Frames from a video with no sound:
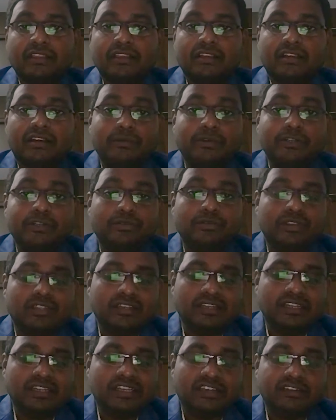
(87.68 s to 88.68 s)
Coming to
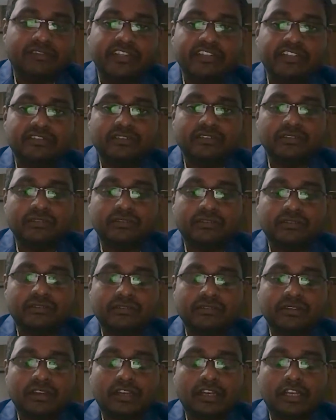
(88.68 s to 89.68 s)
the
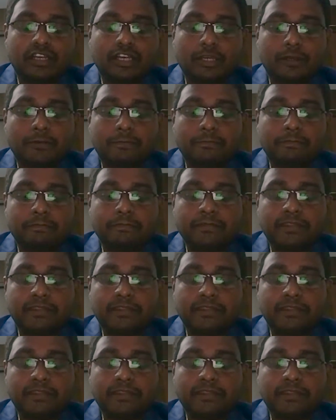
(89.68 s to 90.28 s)
interventions uh,